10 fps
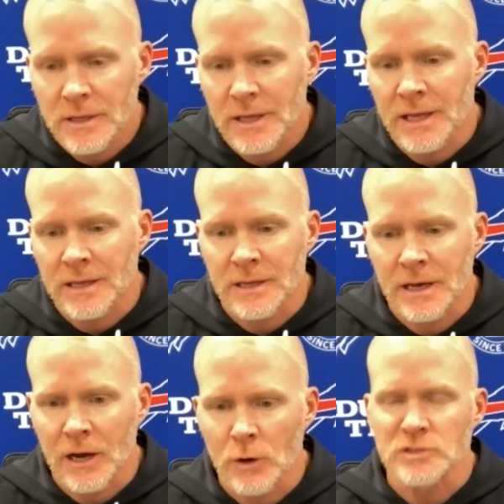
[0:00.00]
And uh,
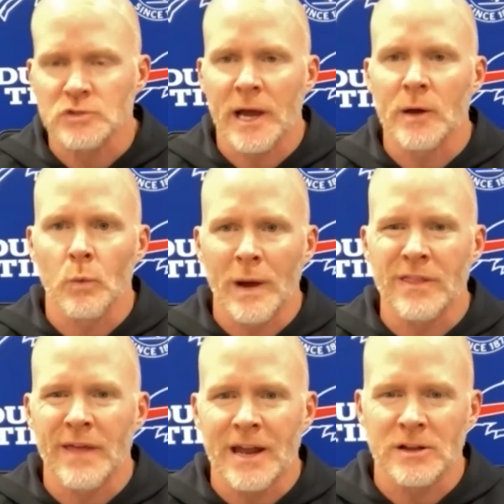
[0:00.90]
I always try and
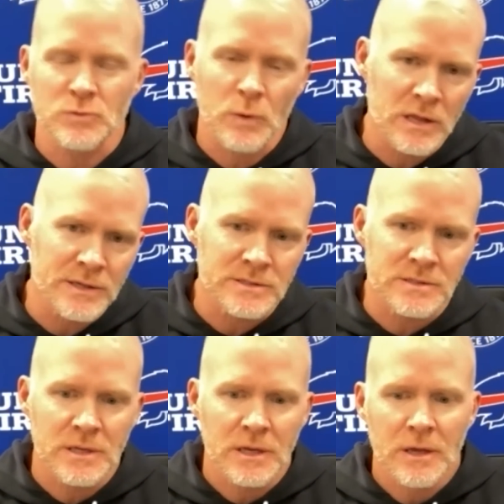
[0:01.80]
weigh that as well
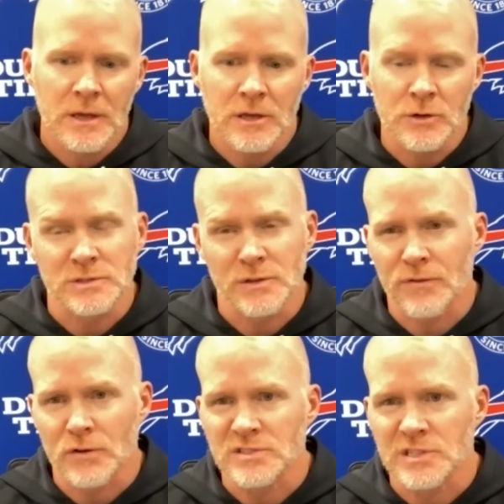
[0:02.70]
as you know, it was the
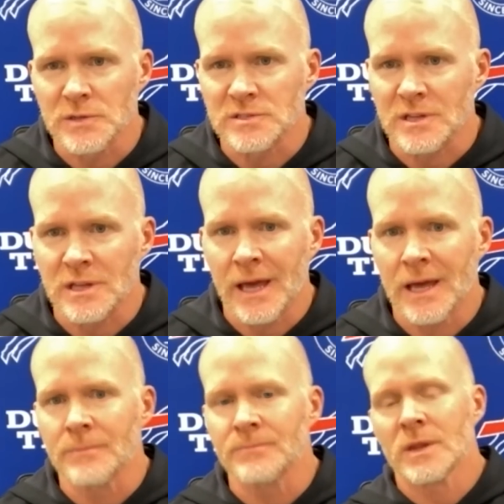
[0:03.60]
first series of the
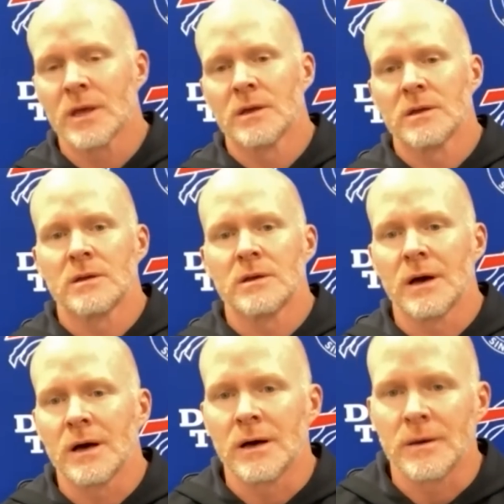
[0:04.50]
game.
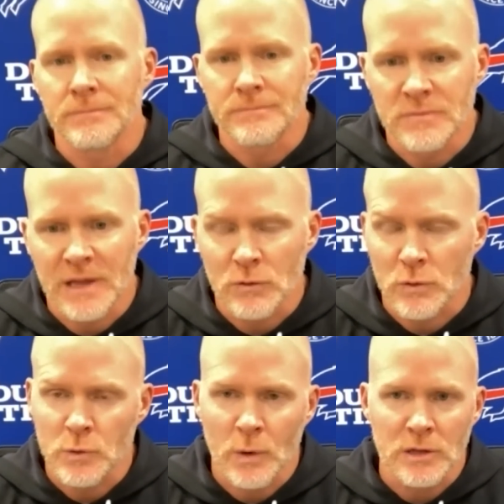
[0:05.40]
Um, never
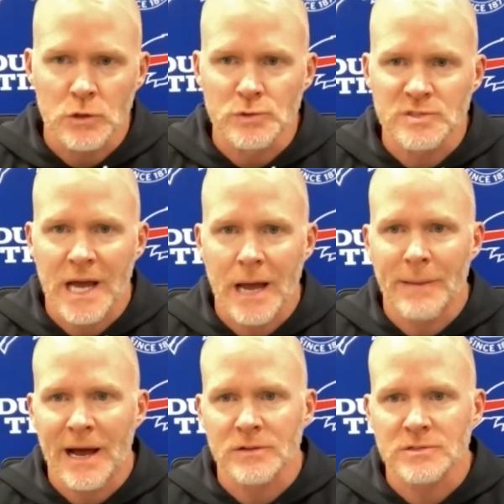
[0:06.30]
really want to lose
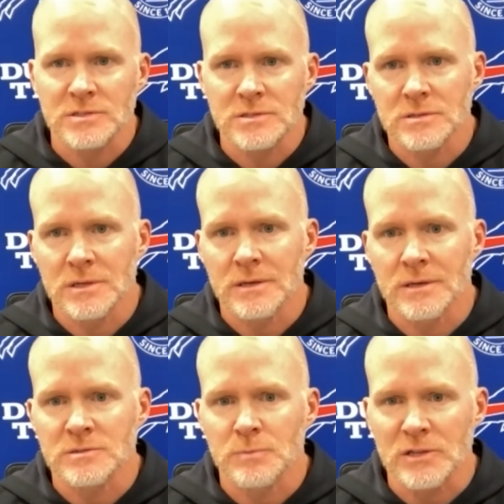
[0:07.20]
timeouts,
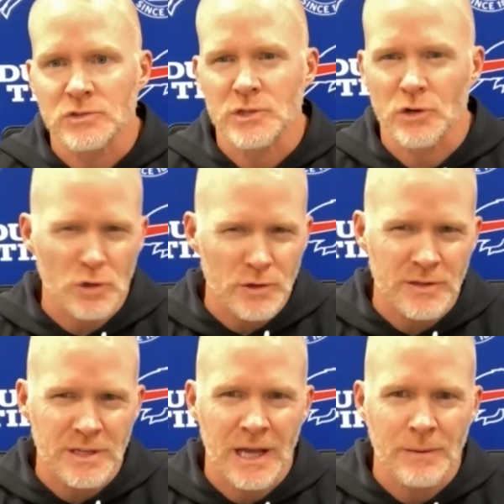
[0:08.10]
especially early
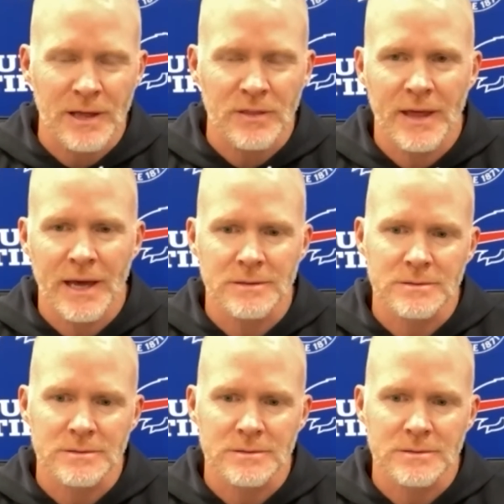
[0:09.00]
in the game like that.